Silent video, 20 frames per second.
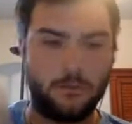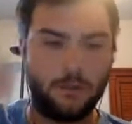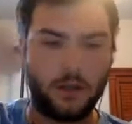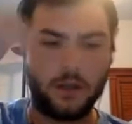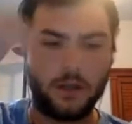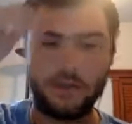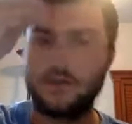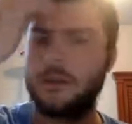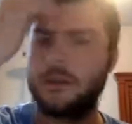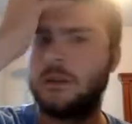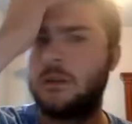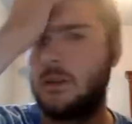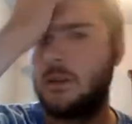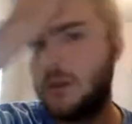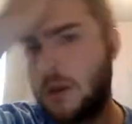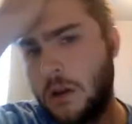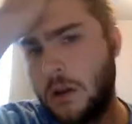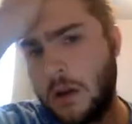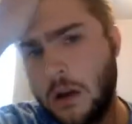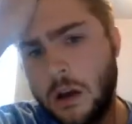things.
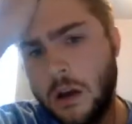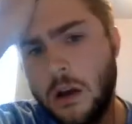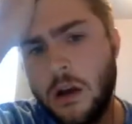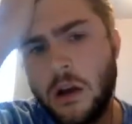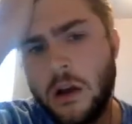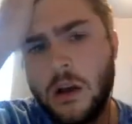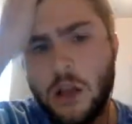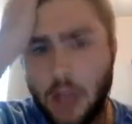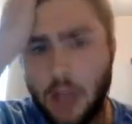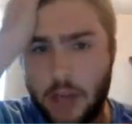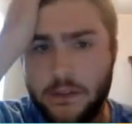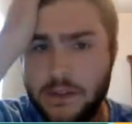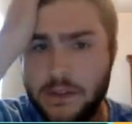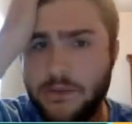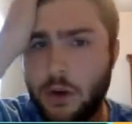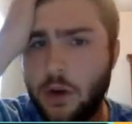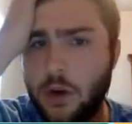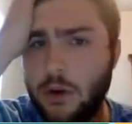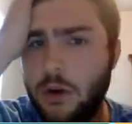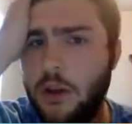If it's
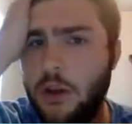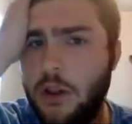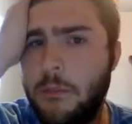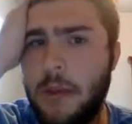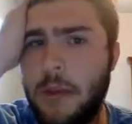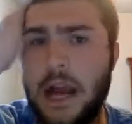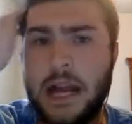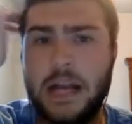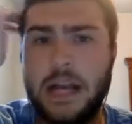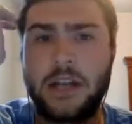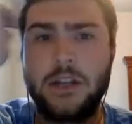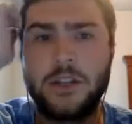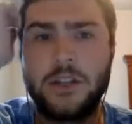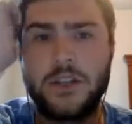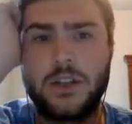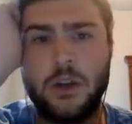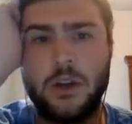Volcarona in the back, I could still